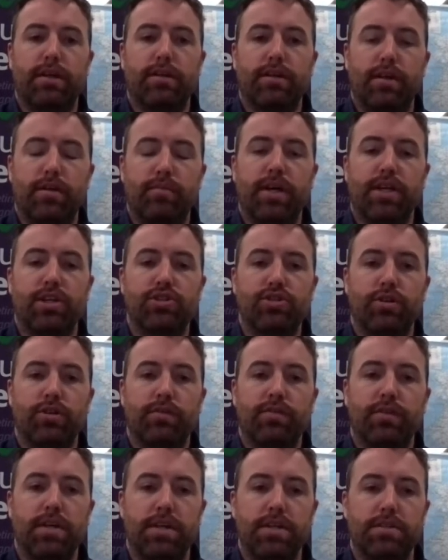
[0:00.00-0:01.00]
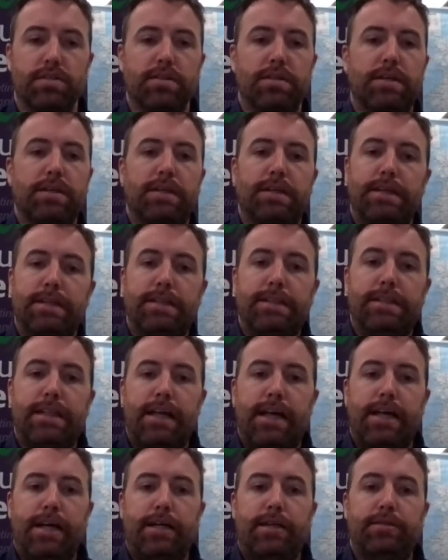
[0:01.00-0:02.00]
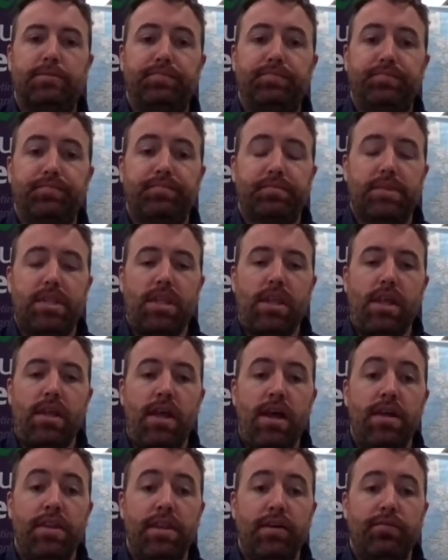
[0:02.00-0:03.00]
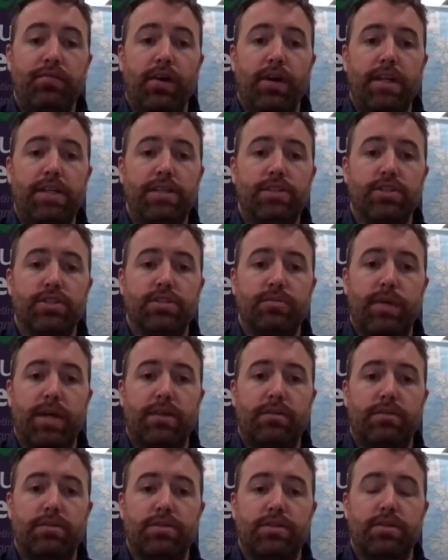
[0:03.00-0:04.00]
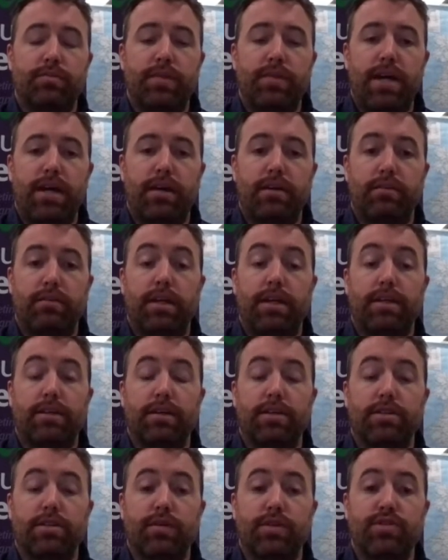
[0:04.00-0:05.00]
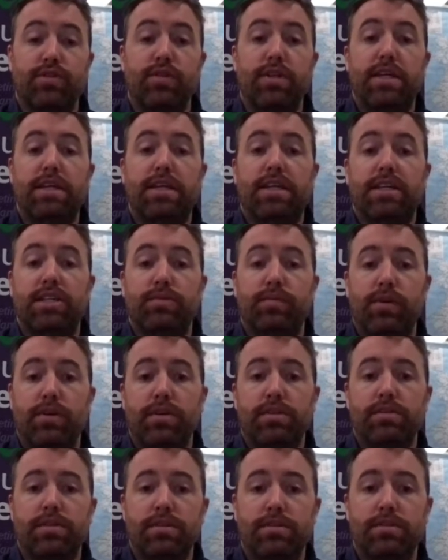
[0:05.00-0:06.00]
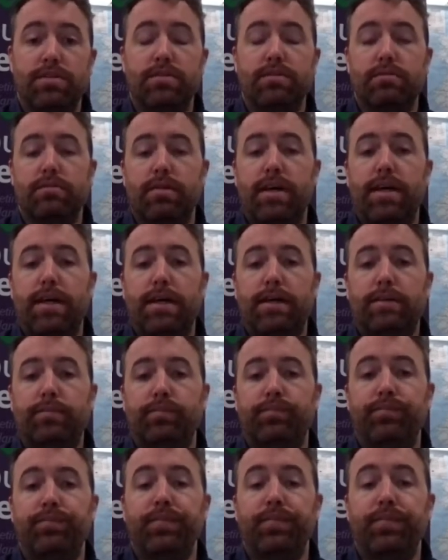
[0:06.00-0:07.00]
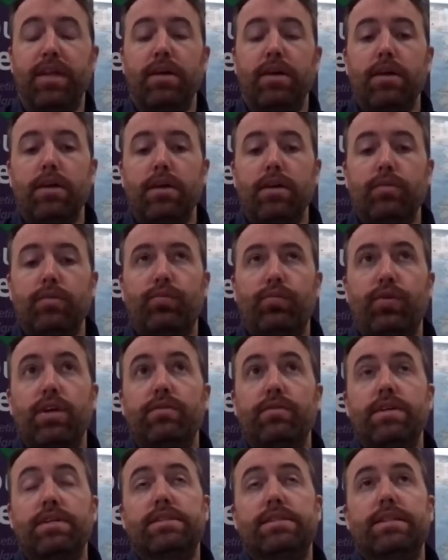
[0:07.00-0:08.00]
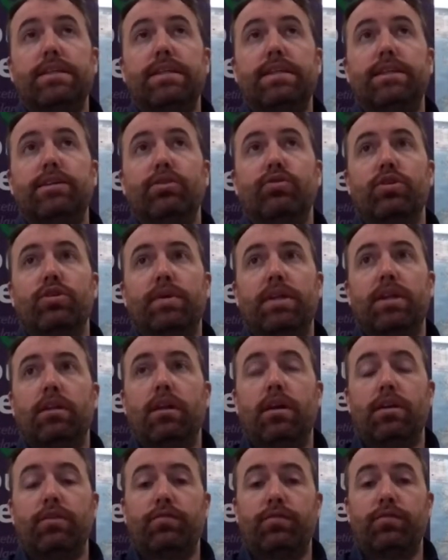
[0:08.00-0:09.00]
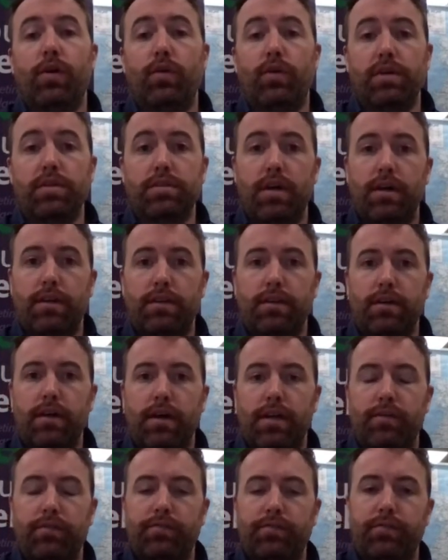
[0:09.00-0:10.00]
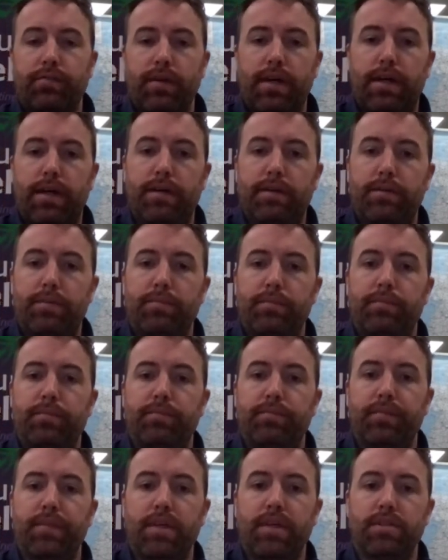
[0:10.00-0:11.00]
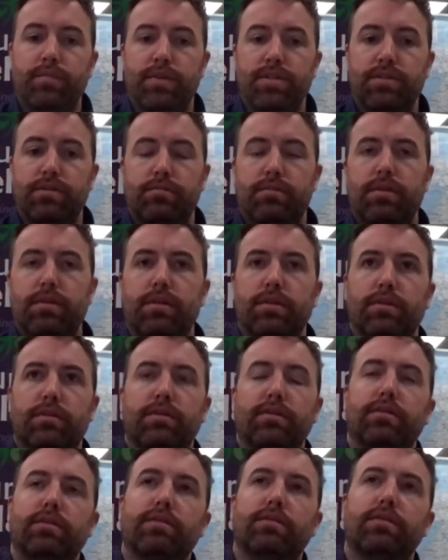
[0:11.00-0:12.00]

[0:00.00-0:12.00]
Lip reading: make sure of things. And then finally, just about some like, I suppose, unique experiences. Previously, there would have been a lot of focus on the kind of, I suppose, the